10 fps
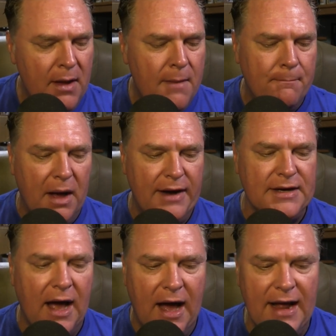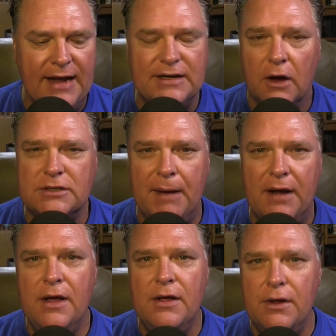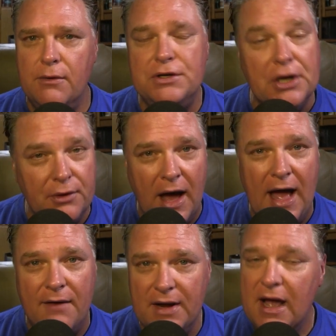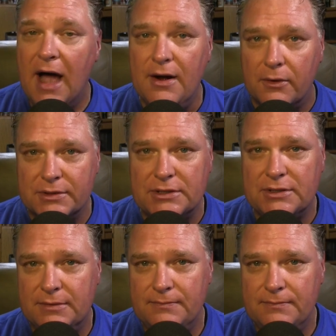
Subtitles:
but it talks about you shall not have any idols.